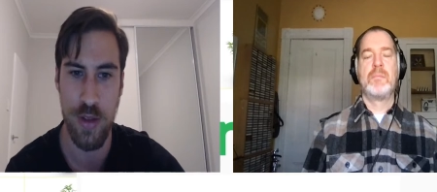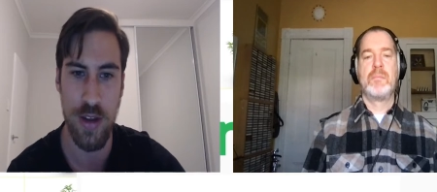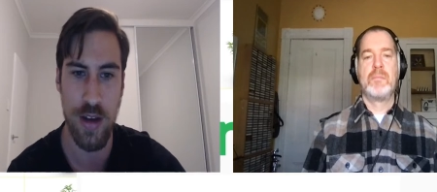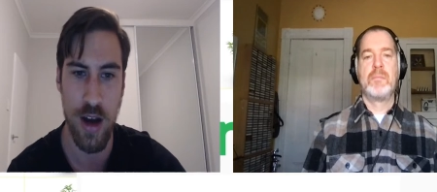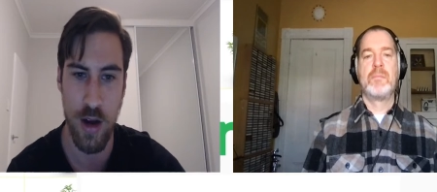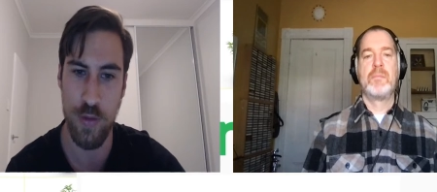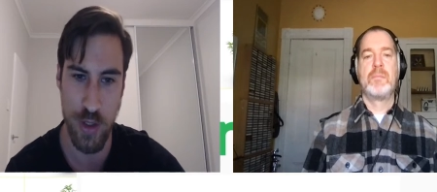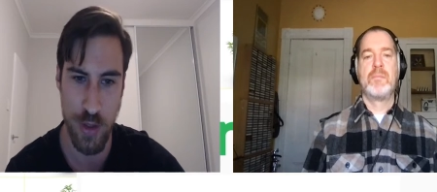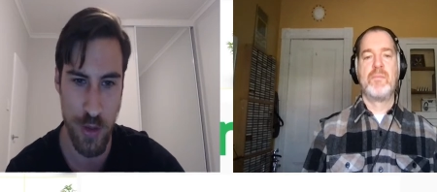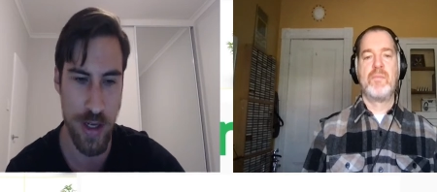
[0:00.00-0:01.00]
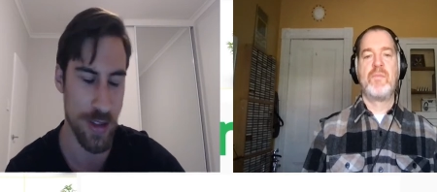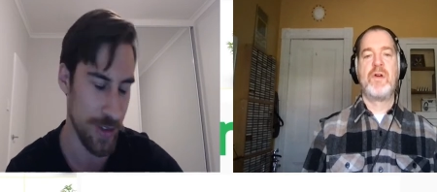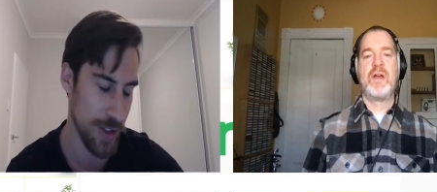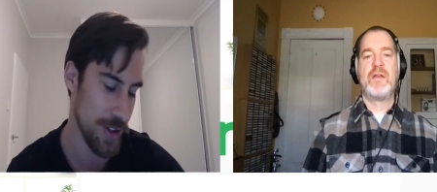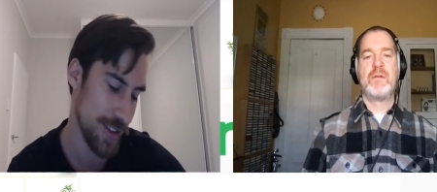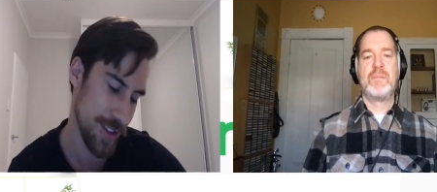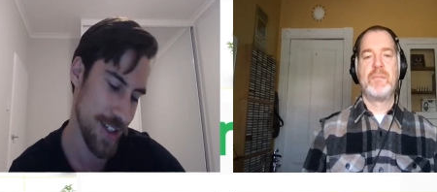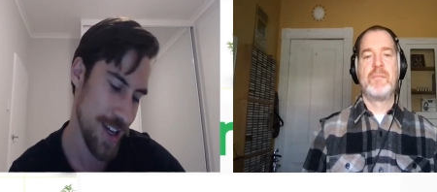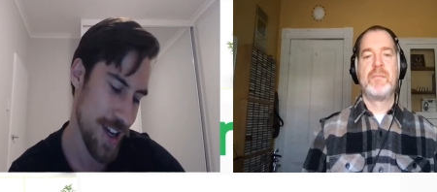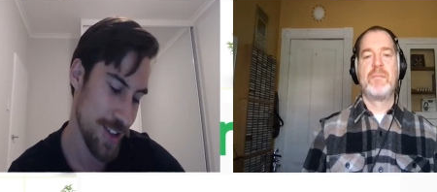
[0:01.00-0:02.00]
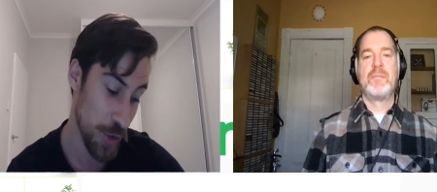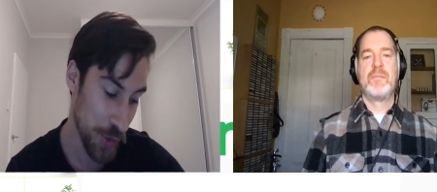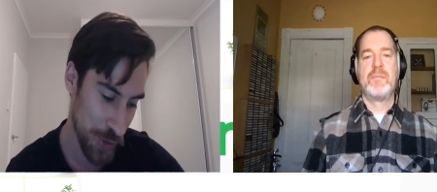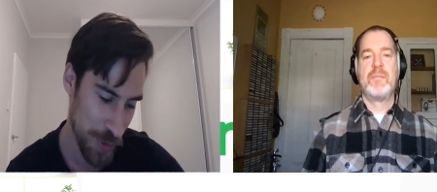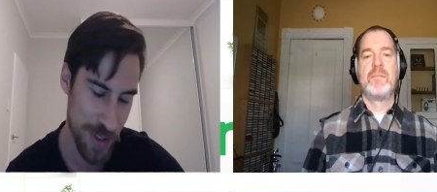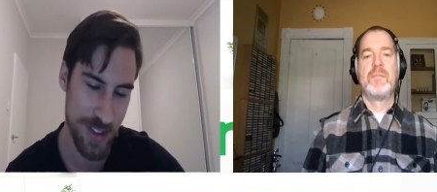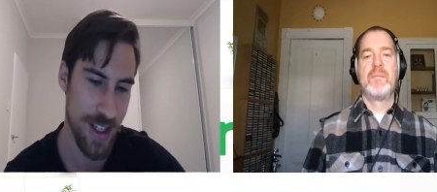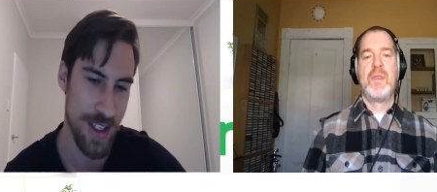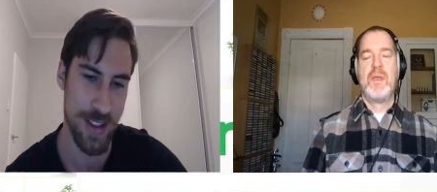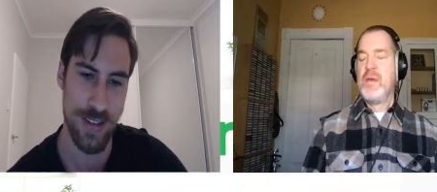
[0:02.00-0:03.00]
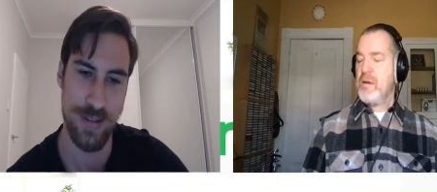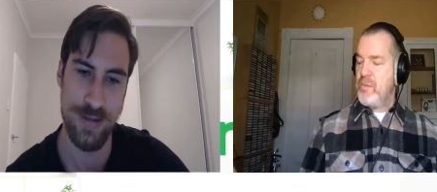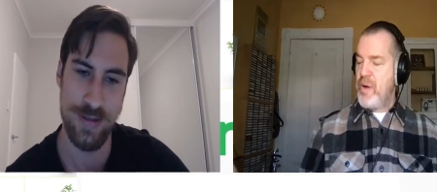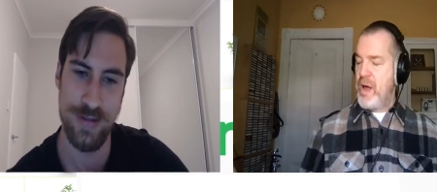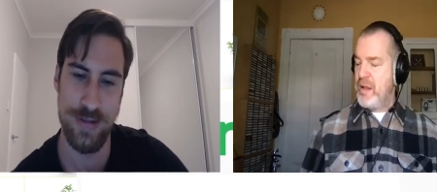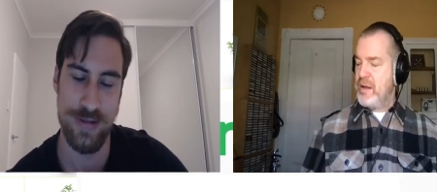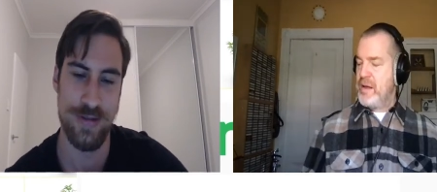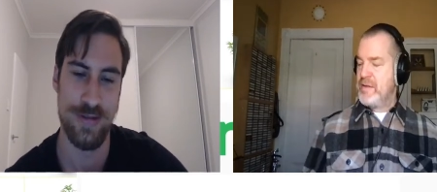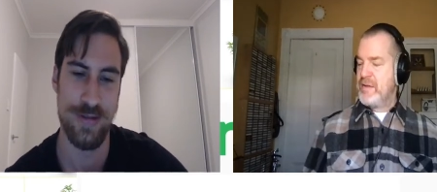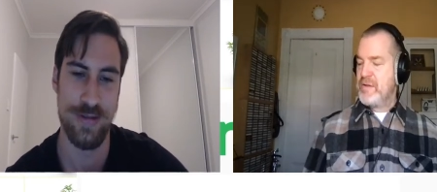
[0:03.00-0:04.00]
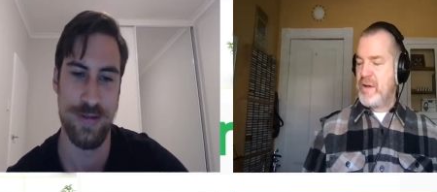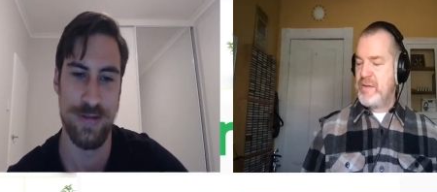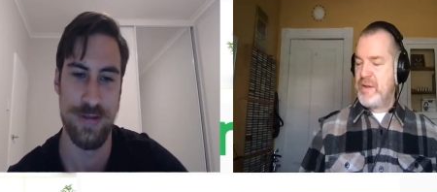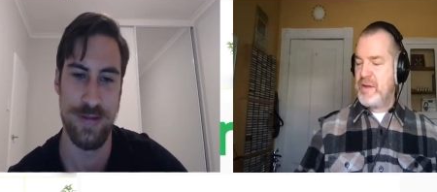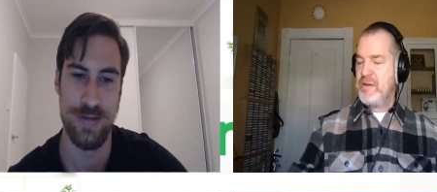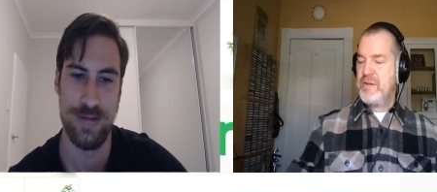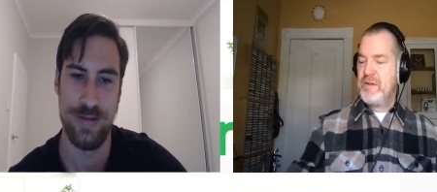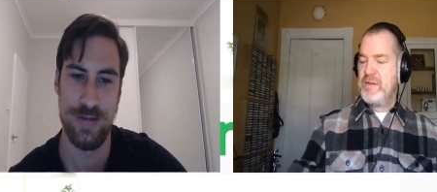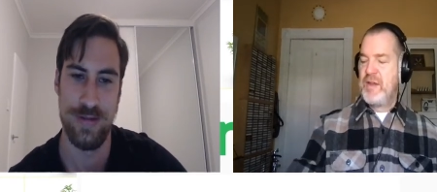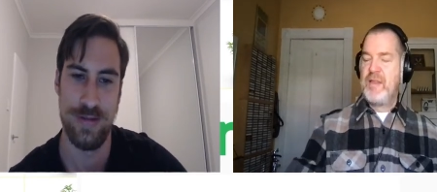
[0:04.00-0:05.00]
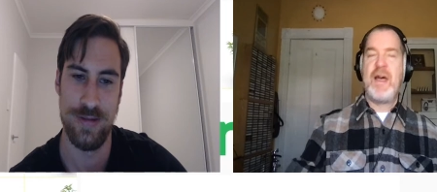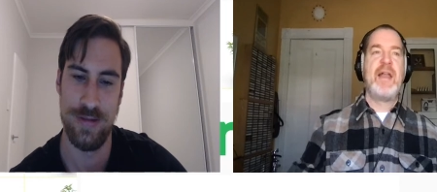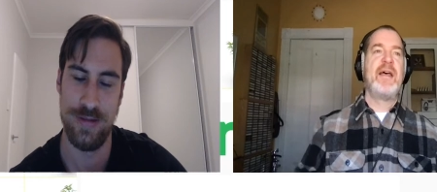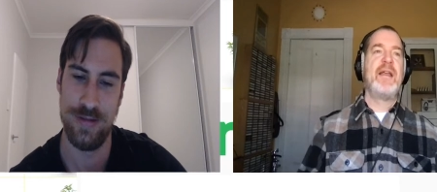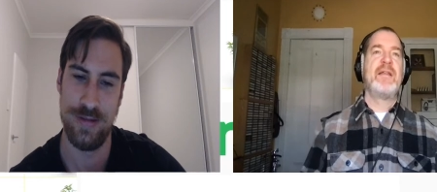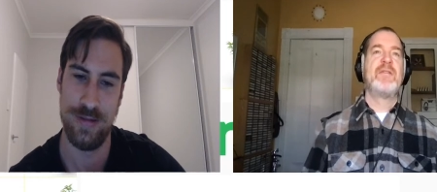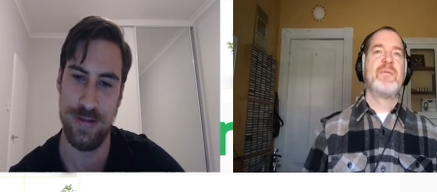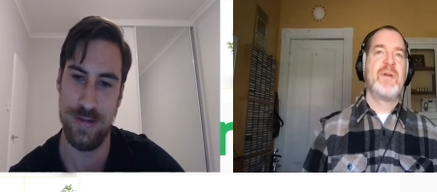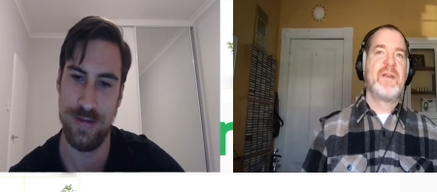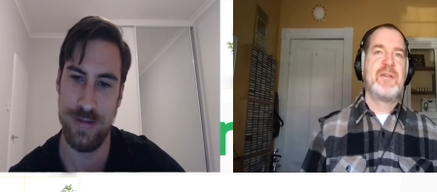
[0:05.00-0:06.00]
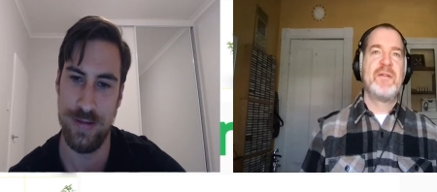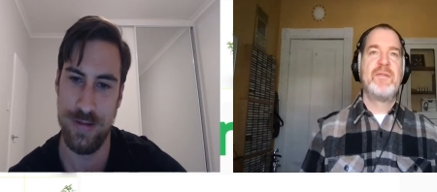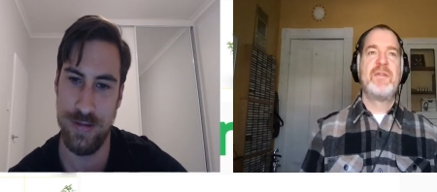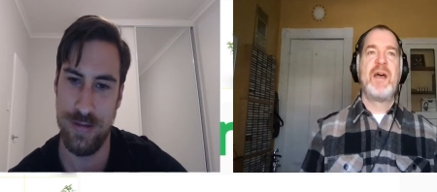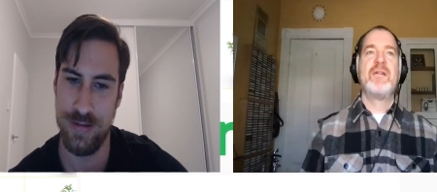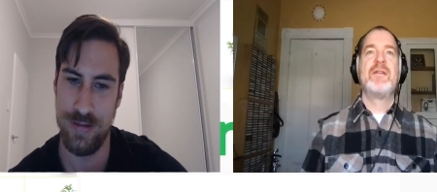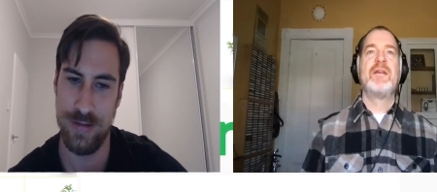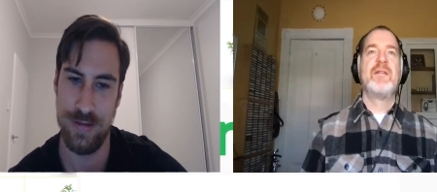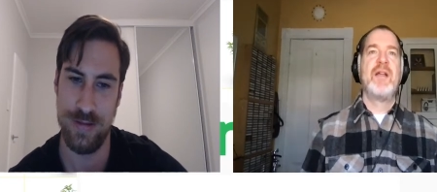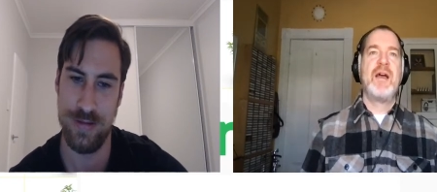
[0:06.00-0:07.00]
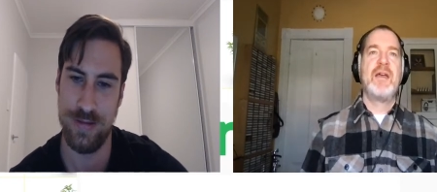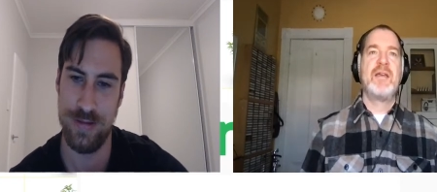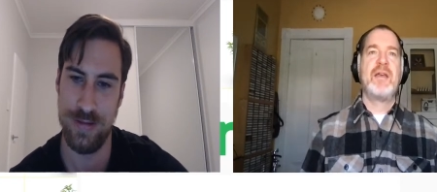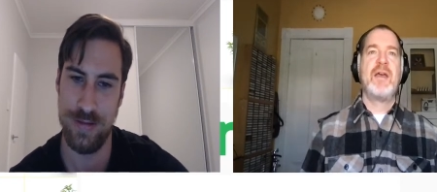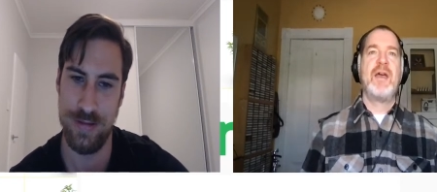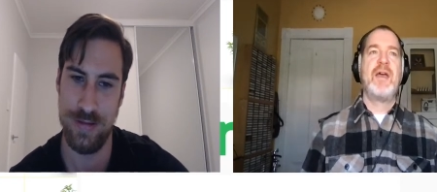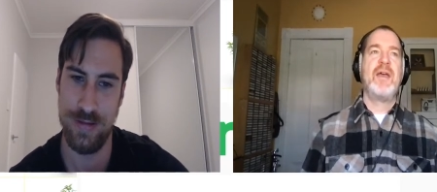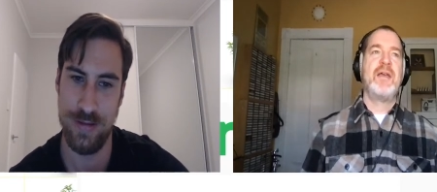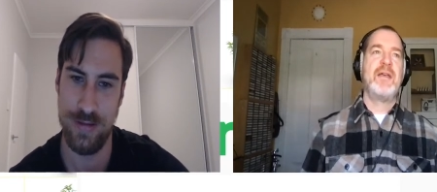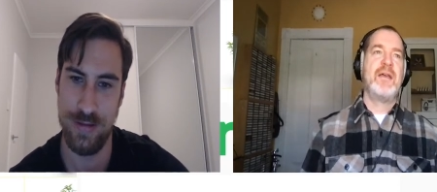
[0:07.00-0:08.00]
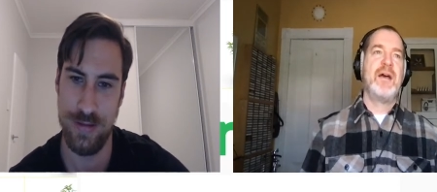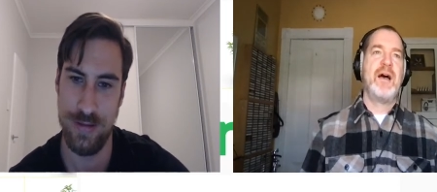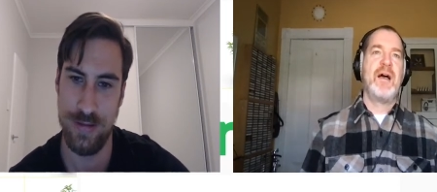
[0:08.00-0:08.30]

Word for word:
Speaker 1: with Halfway Tree. Right. So it's it's awesome
Speaker 2: to see. Well, it's interesting you should say that, and at the risk of sounding like a